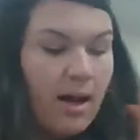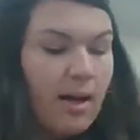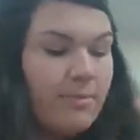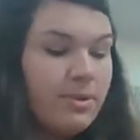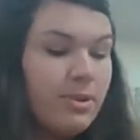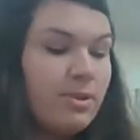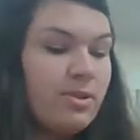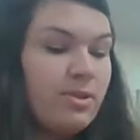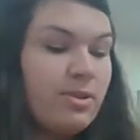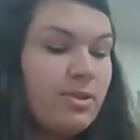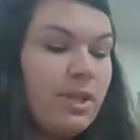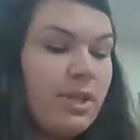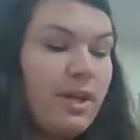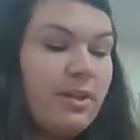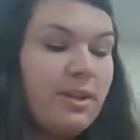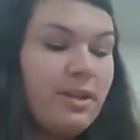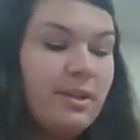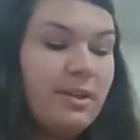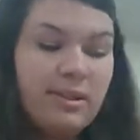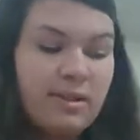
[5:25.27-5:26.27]
So those are
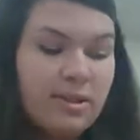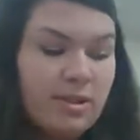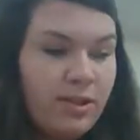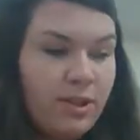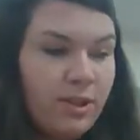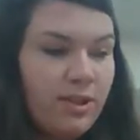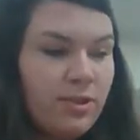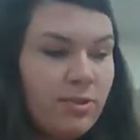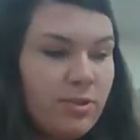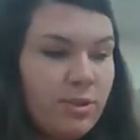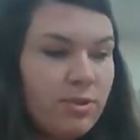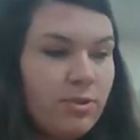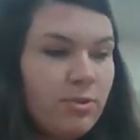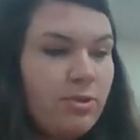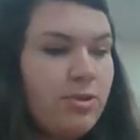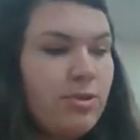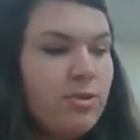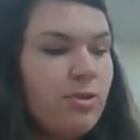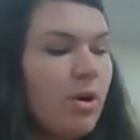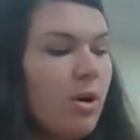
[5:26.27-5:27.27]
calculations you need to do as you
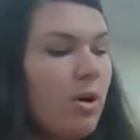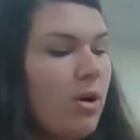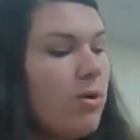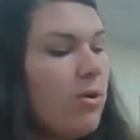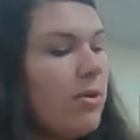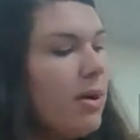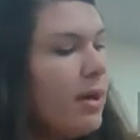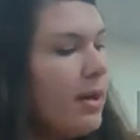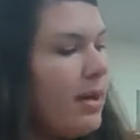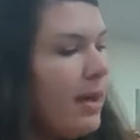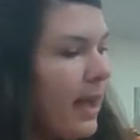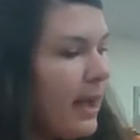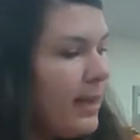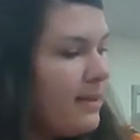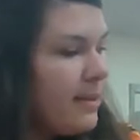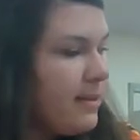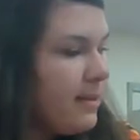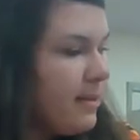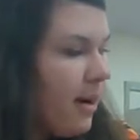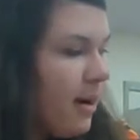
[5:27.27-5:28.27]
go, and
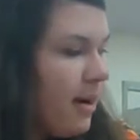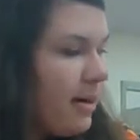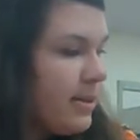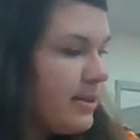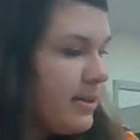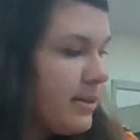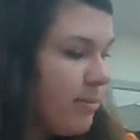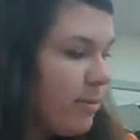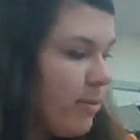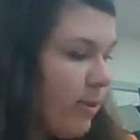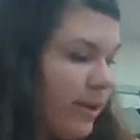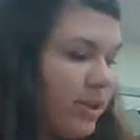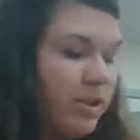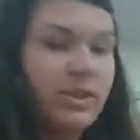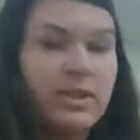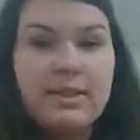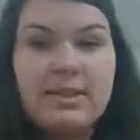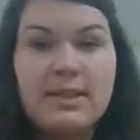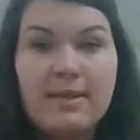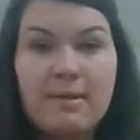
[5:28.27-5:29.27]
then there are some
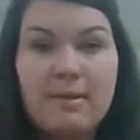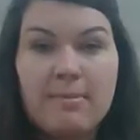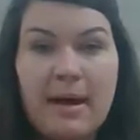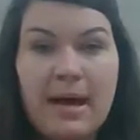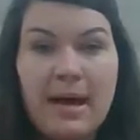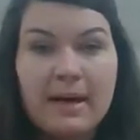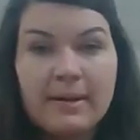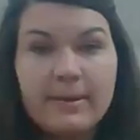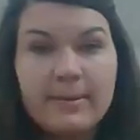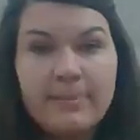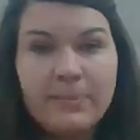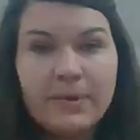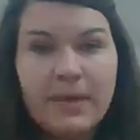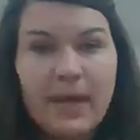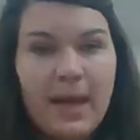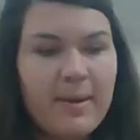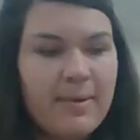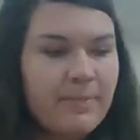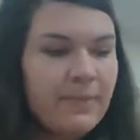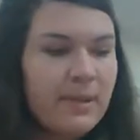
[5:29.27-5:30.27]
questions on the back,
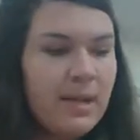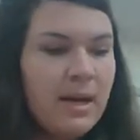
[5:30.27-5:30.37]
okay?